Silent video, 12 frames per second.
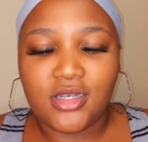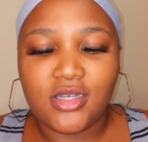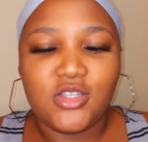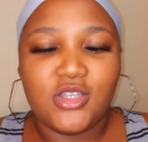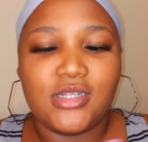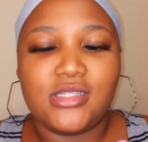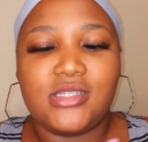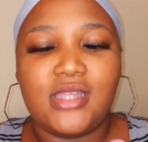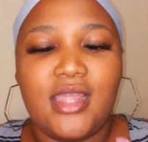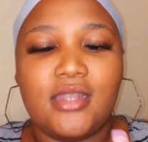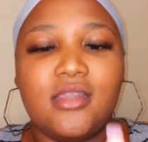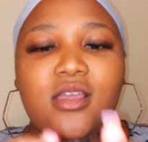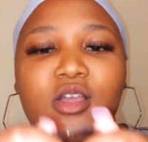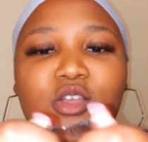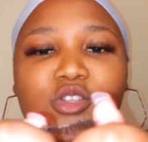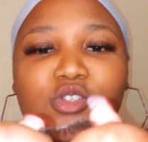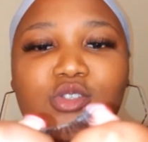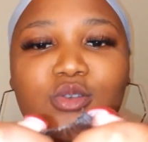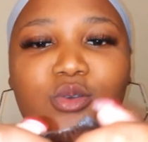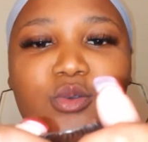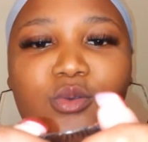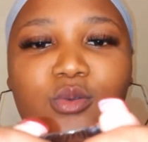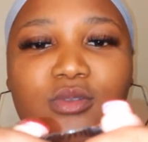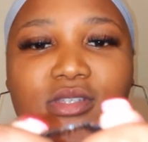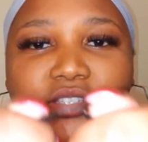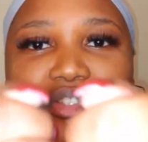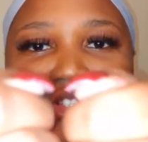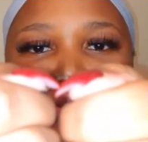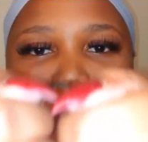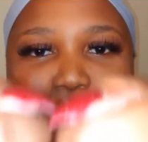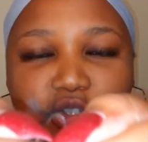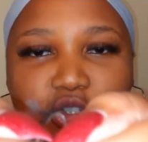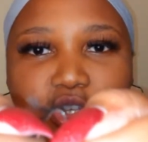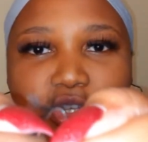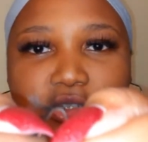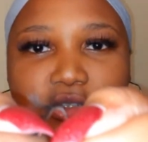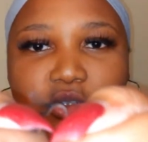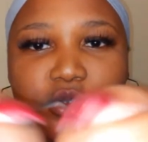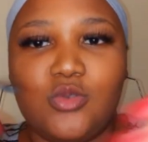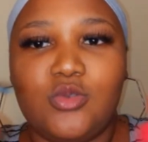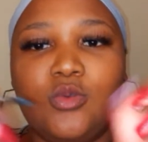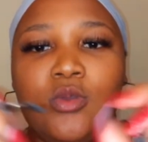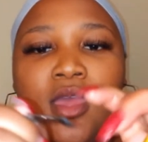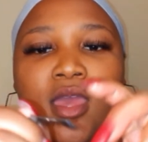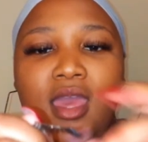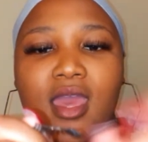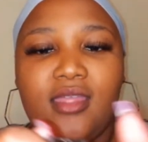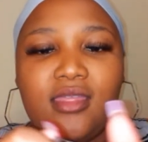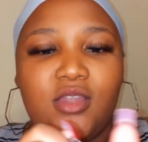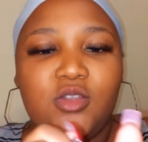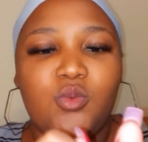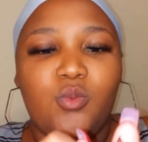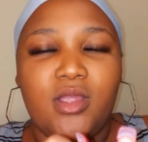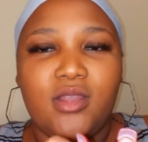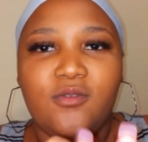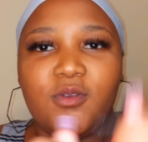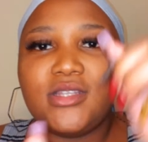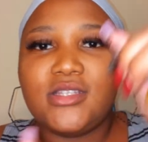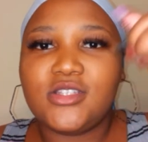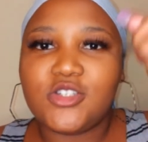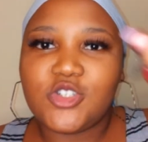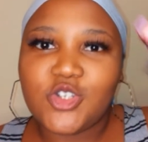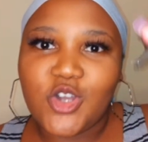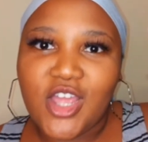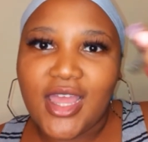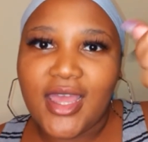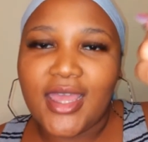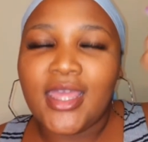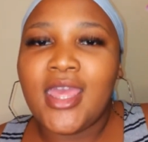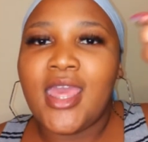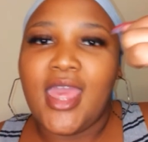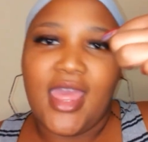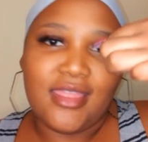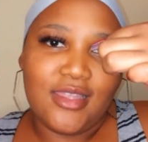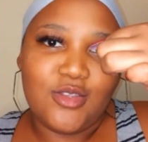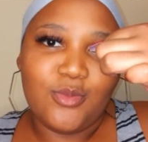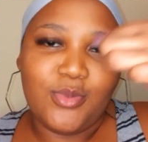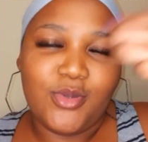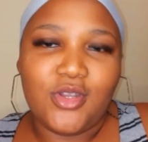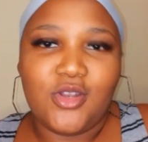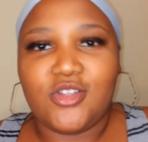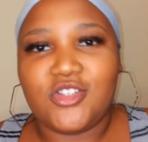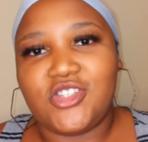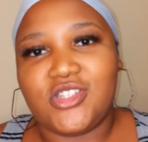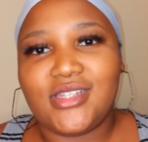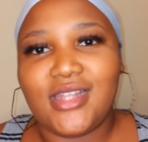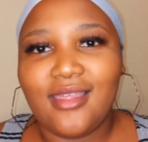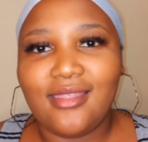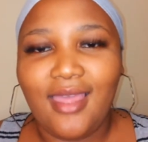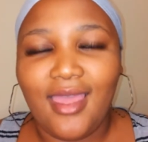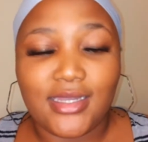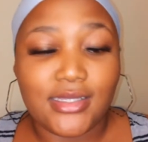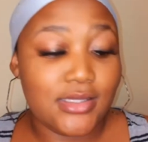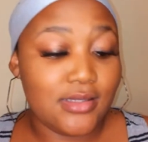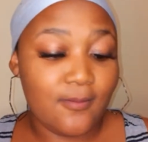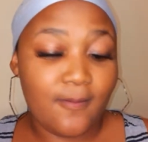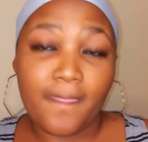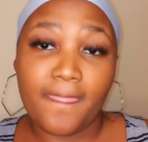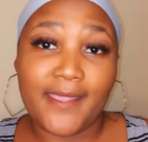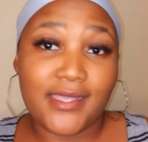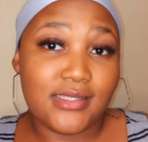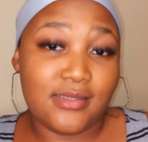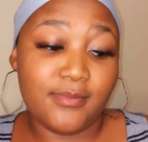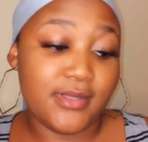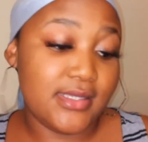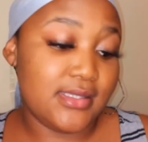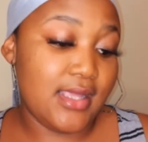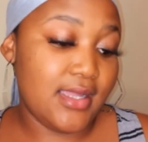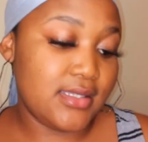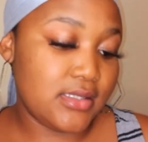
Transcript: You understand? So this is just what you're gonna do, and then you wait for it to dry, and then you put it on just like that. As simple as that.